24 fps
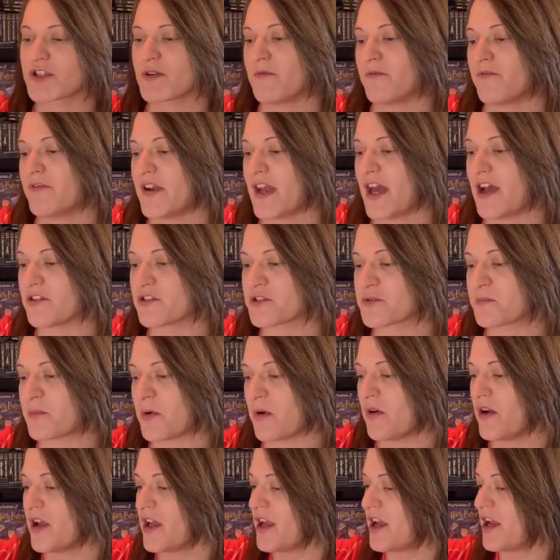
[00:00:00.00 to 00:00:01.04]
something else.
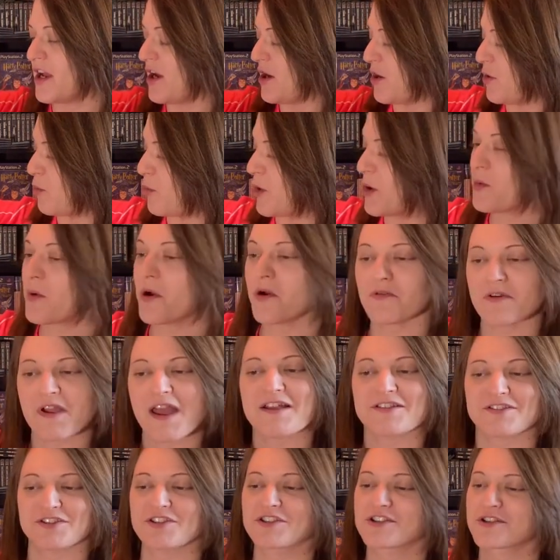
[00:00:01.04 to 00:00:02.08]
But we will
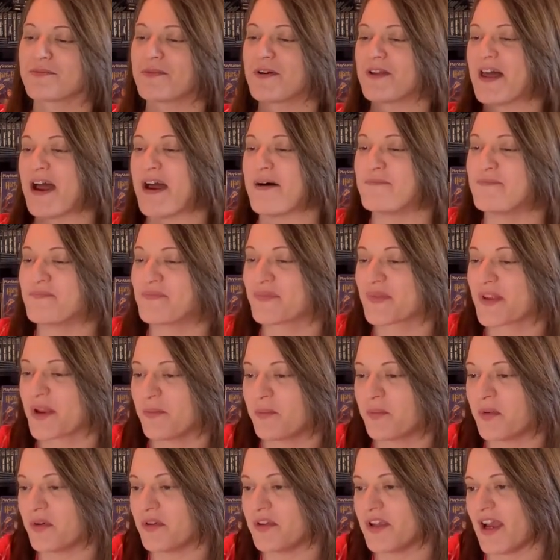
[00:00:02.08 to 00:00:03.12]
get to some of them.
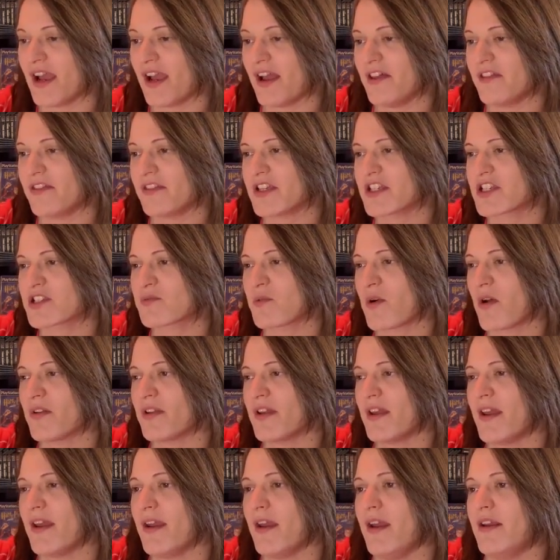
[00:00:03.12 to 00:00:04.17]
But yeah, this
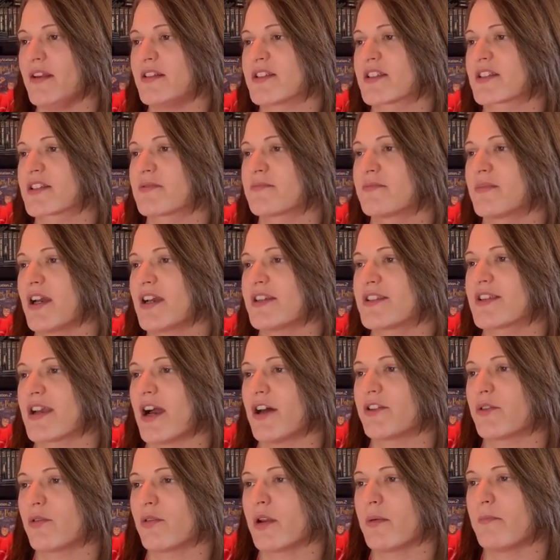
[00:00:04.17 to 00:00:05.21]
one is... Like I said,
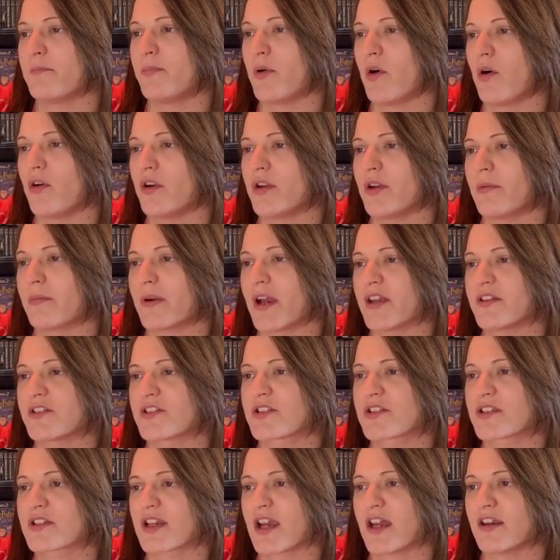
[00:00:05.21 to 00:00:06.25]
I don't want to bore you. I'm kind of
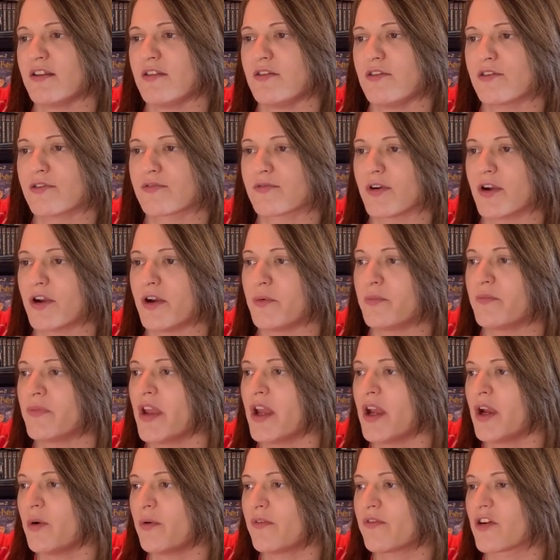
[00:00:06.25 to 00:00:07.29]
scanning through.
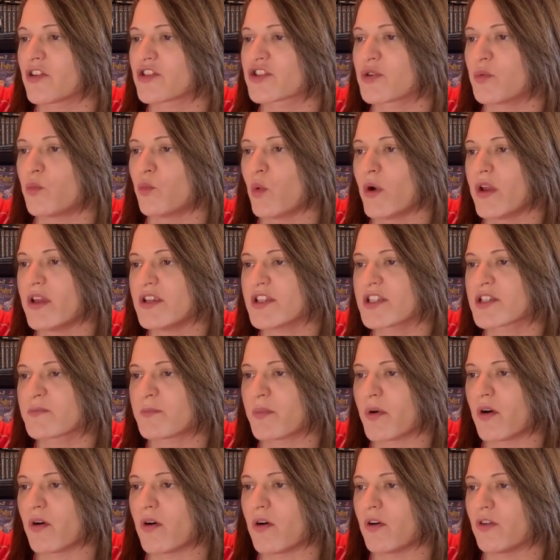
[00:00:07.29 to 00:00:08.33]
We've got some Wii
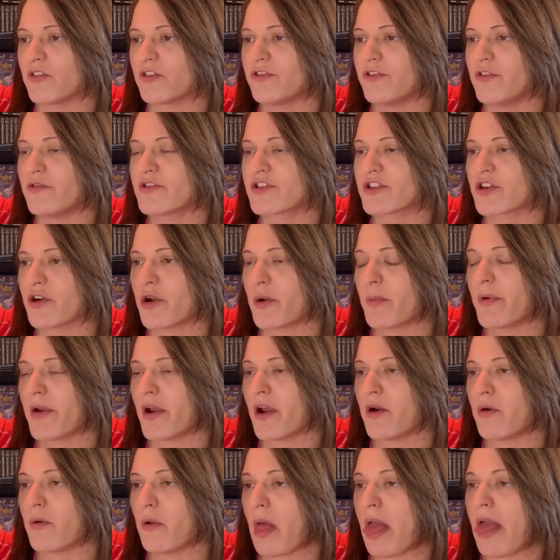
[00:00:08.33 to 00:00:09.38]
Sports, new
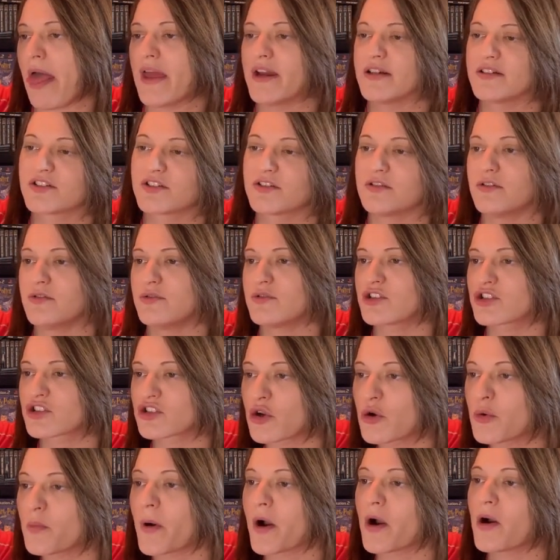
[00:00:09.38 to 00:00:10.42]

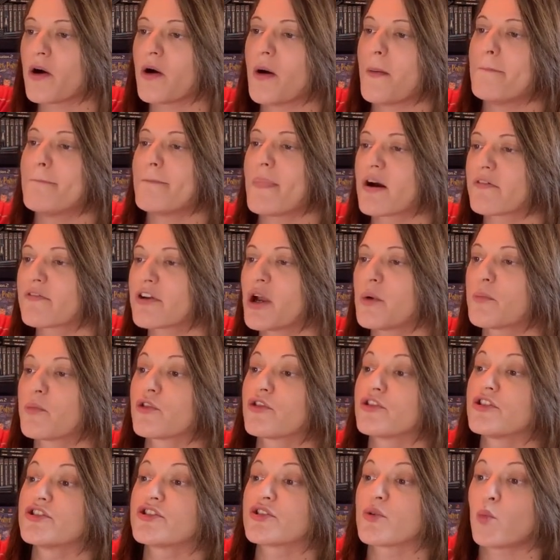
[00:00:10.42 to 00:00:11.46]
Super Mario
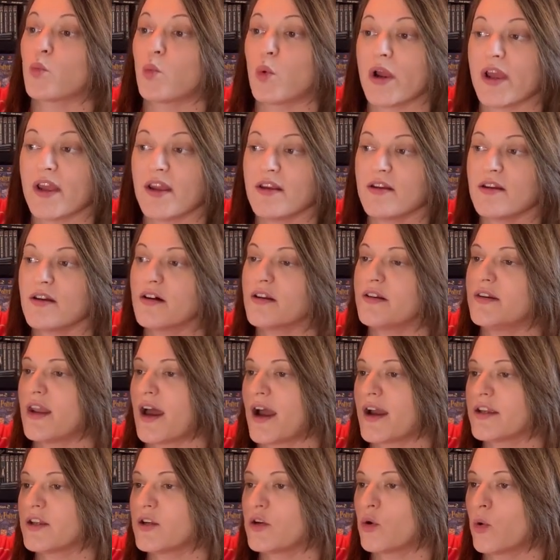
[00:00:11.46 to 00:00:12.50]
Brothers Wii,
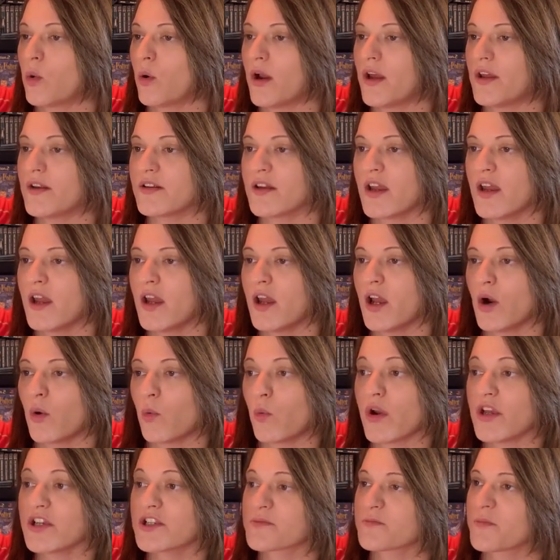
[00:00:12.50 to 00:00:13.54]
9 quid.
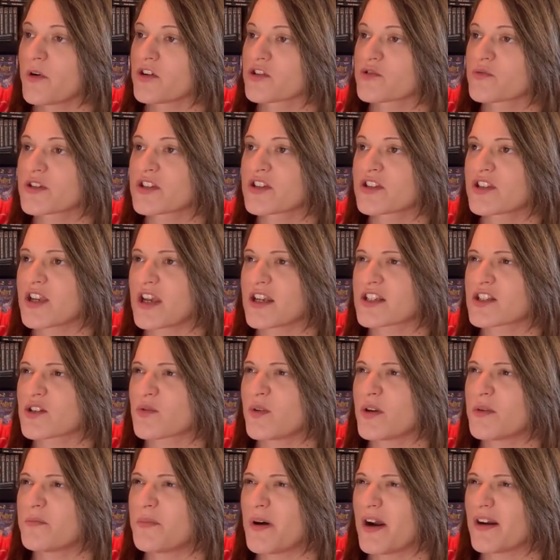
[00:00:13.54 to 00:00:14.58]
Wii Sports was 6
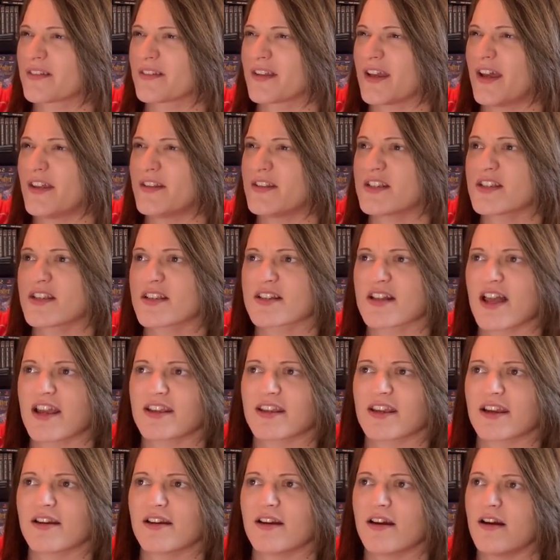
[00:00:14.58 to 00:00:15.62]
quid back there. And this is
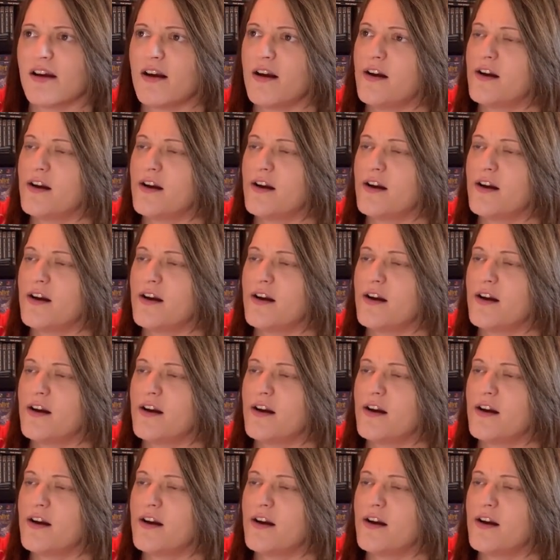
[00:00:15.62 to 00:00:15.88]
like